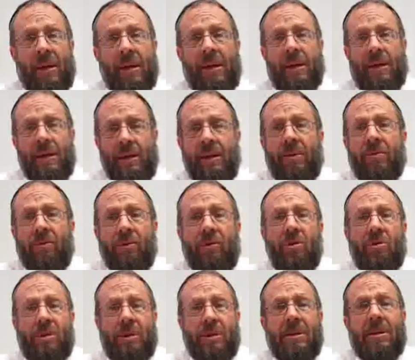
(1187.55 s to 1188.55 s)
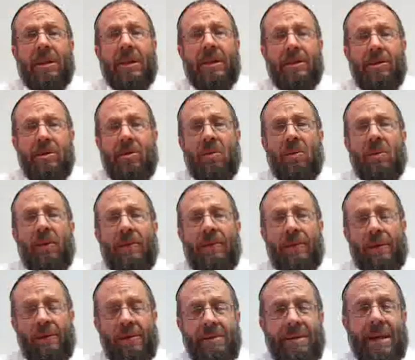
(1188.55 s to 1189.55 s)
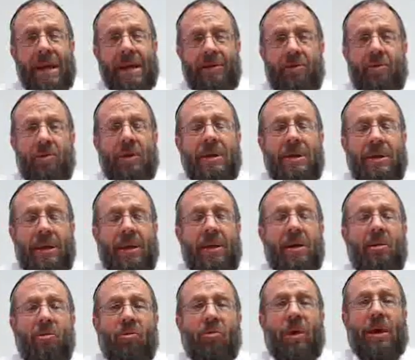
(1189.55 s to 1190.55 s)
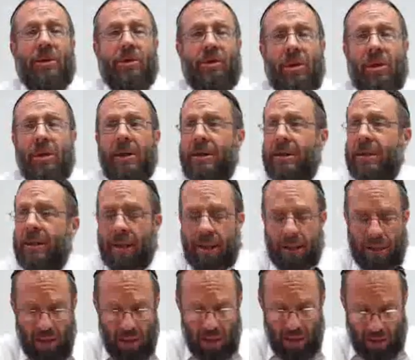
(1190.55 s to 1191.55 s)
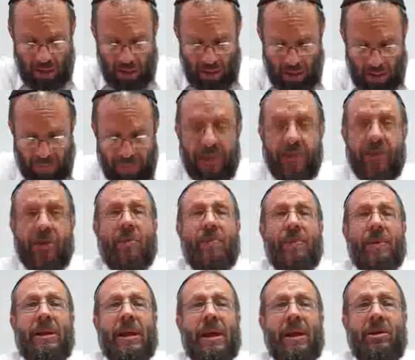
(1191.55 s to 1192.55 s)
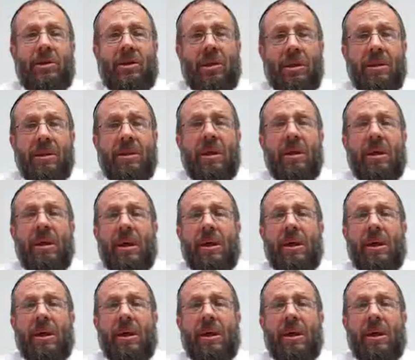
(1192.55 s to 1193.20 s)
he reduces things to very naturalistic, rationalistic um, interpretations,